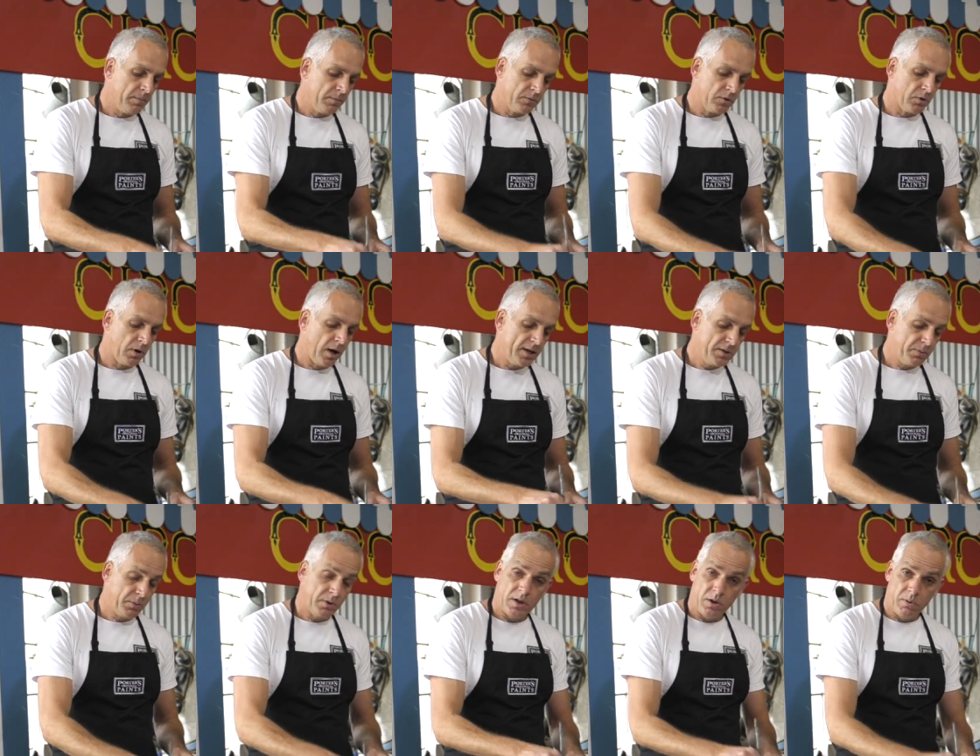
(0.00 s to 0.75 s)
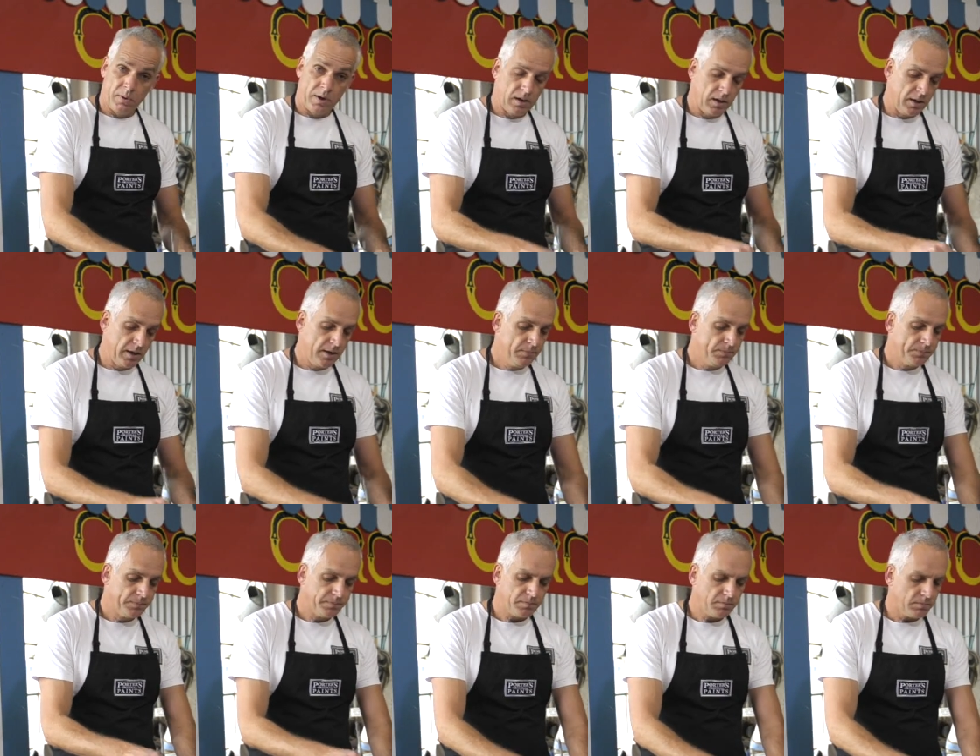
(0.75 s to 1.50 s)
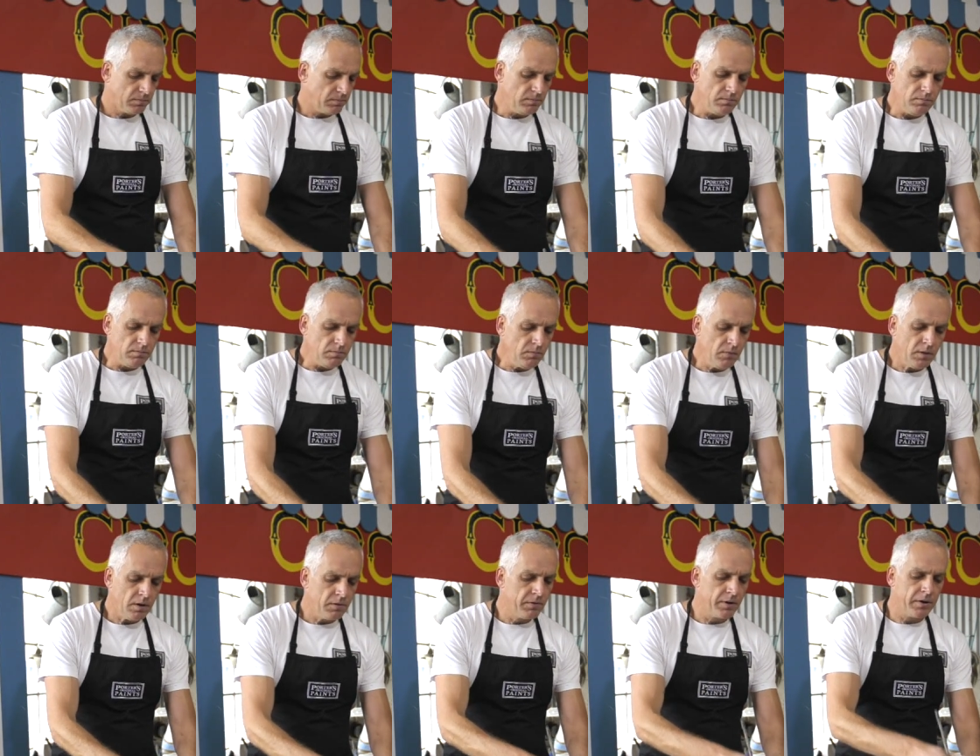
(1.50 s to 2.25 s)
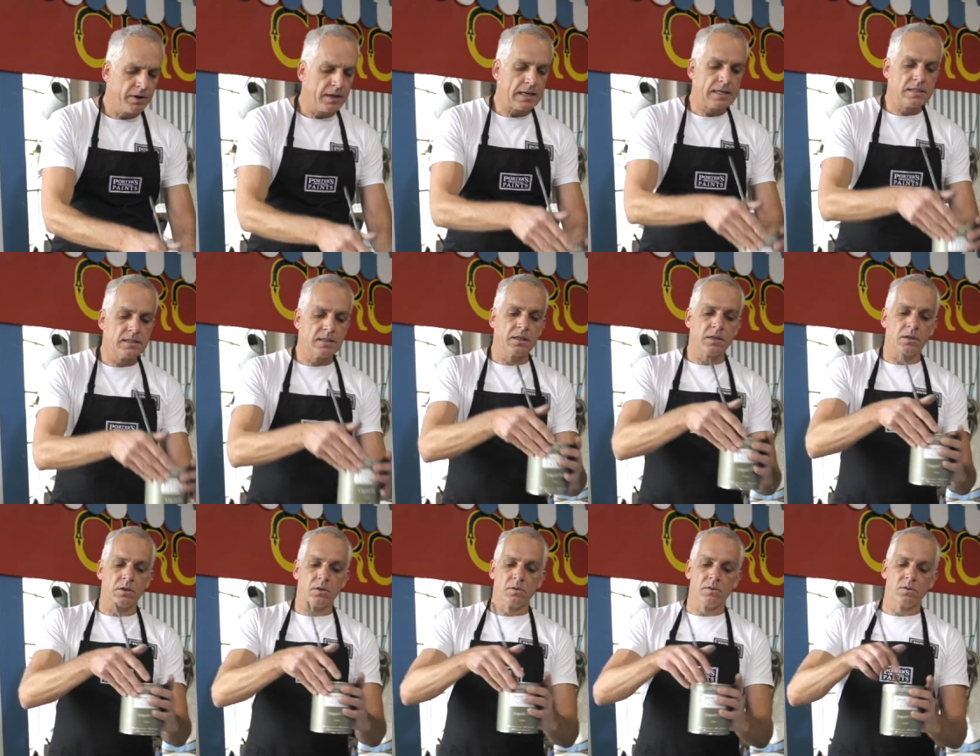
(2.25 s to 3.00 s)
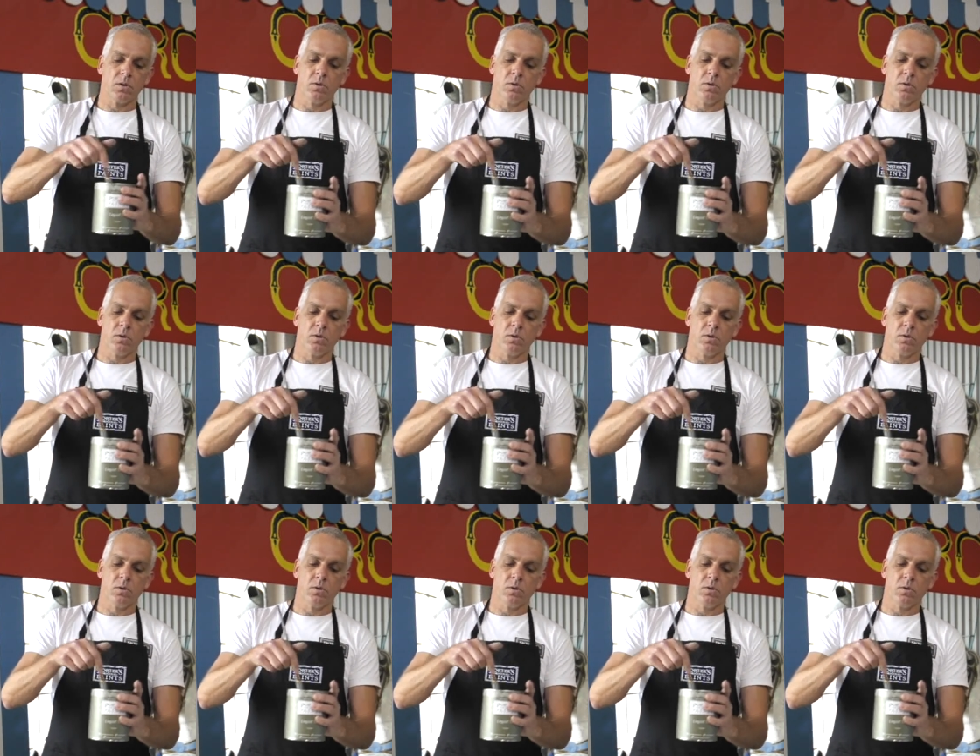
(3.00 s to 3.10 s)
dries pretty quickly, very easy to use.